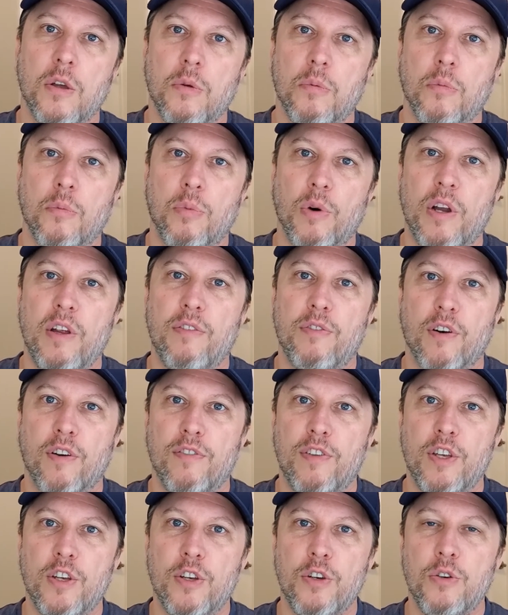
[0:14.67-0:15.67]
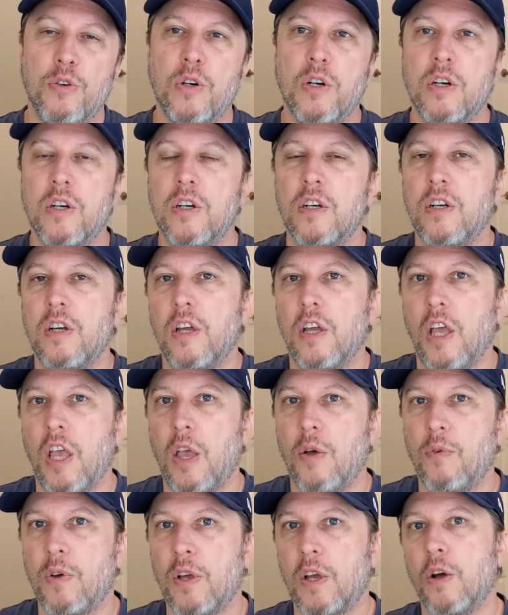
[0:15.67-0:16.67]
brief review,
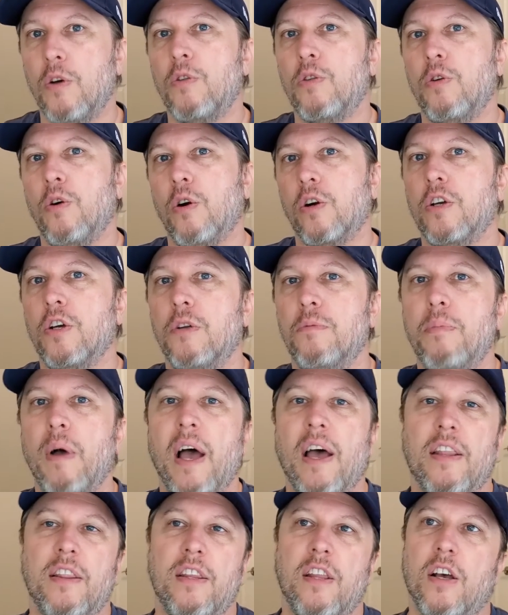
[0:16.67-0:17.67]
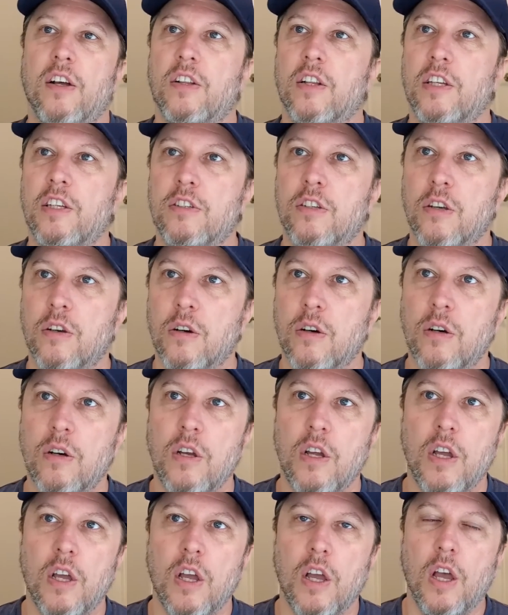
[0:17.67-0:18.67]
and we go through our good, bad, and ugly. So,
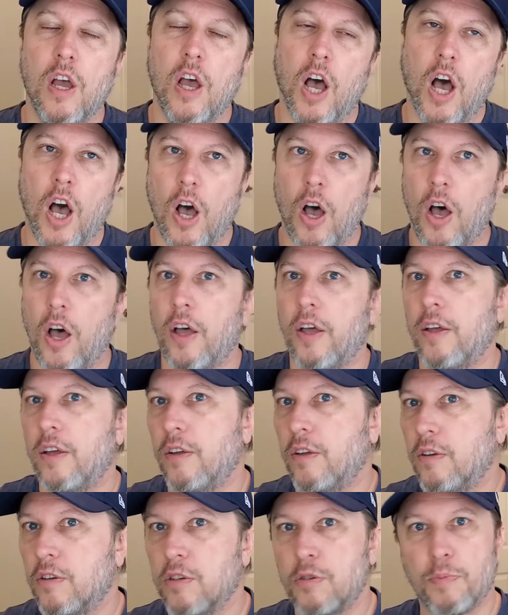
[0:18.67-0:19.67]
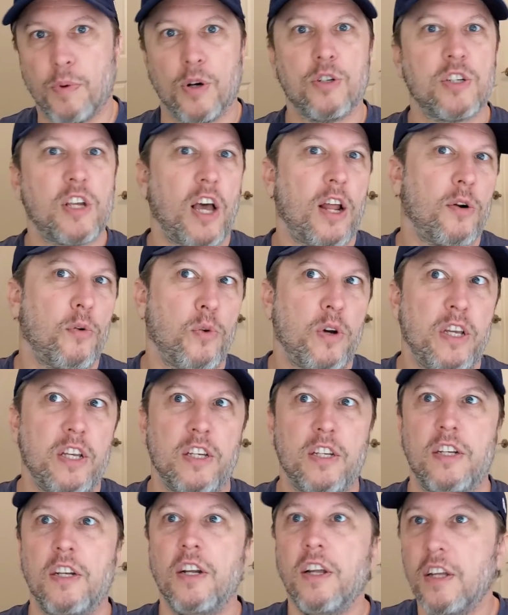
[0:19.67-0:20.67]
Spurs got a
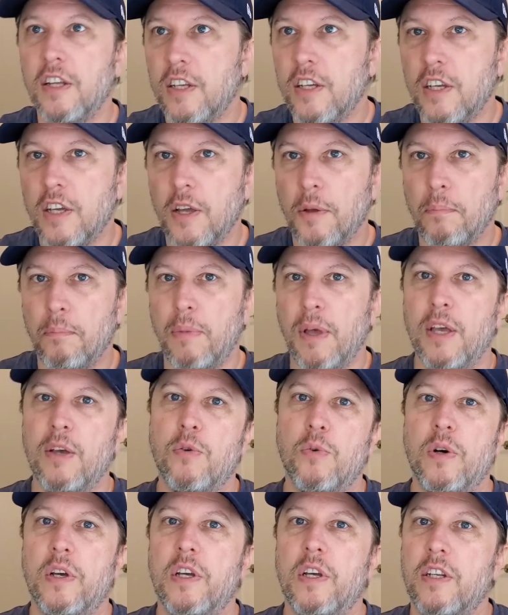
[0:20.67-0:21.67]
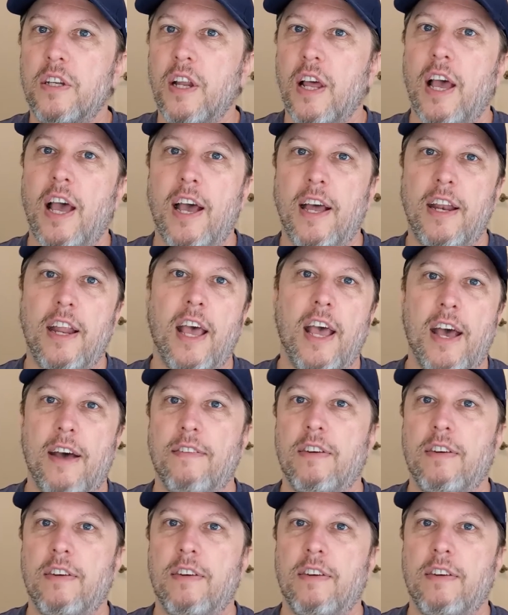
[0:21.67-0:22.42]
win, big win, had to have